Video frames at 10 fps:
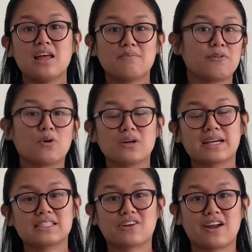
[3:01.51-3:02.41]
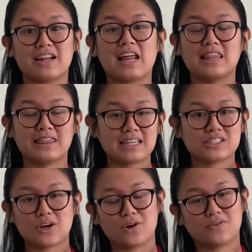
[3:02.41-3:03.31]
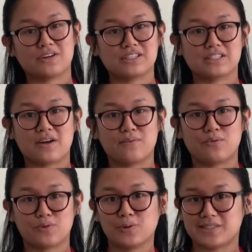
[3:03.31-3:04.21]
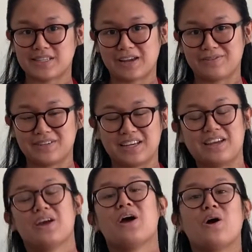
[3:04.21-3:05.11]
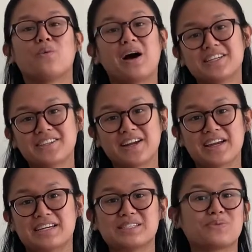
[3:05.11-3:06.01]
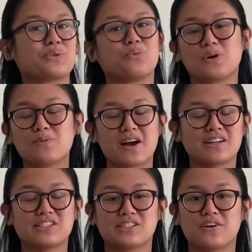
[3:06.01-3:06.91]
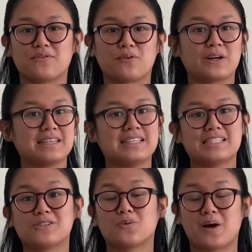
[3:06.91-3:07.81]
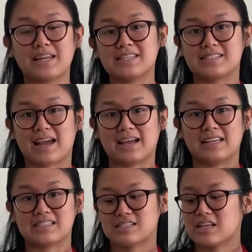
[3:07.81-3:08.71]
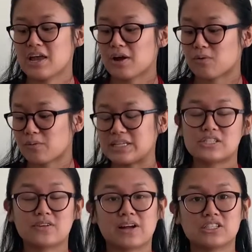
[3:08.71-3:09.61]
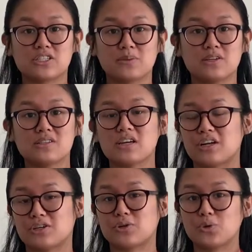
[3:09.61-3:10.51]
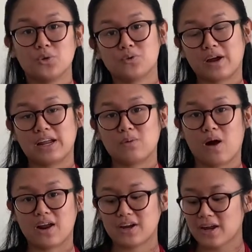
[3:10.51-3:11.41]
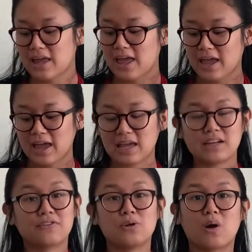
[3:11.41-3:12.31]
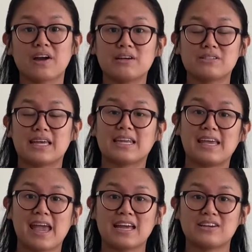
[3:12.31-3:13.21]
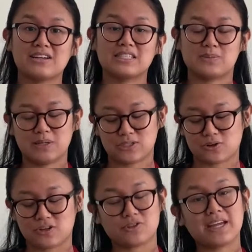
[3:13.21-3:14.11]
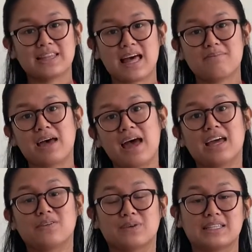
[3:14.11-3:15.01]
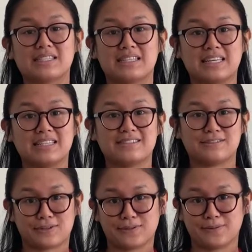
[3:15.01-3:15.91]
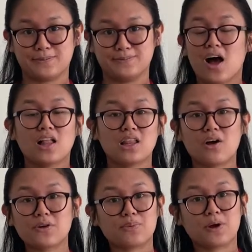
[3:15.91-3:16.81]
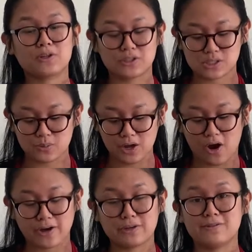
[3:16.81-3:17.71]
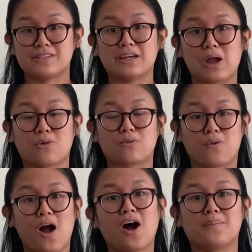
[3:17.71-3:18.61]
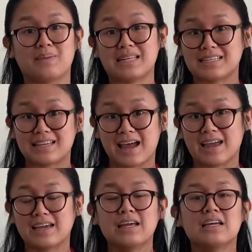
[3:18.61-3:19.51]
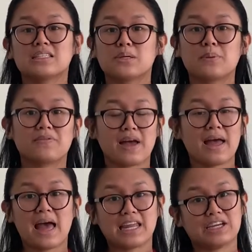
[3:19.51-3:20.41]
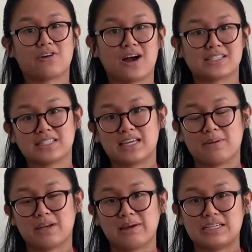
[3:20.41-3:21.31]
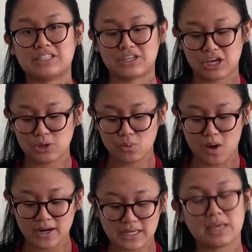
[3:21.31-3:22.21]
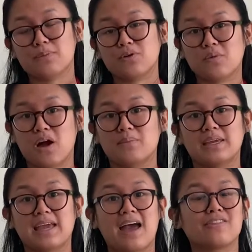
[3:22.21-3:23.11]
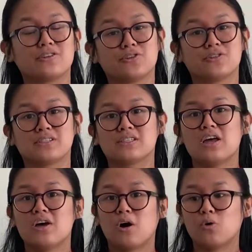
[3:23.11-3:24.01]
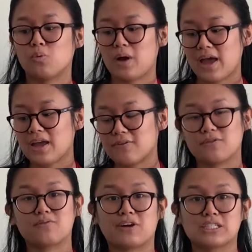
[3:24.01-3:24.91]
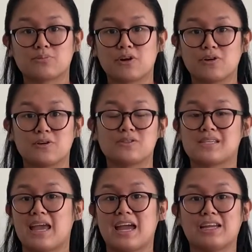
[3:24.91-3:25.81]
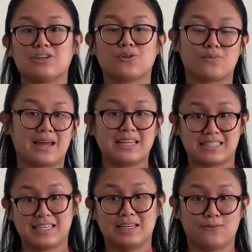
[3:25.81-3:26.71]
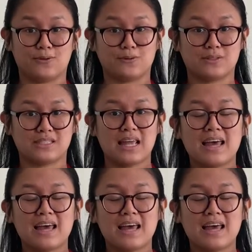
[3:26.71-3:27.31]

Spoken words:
Before we get started, let's go over some food safety. Wash your hands with warm water and soap for at least 20 seconds. Rinse your vegetables under cool running water, and if you are using any canned goods, be sure to drain them and rinse these too. Along with produce, we are using a raw meat today. To prevent any cross-contamination, you want to keep your raw meat and their juices away from fresh produce and your ready-to-eat foods.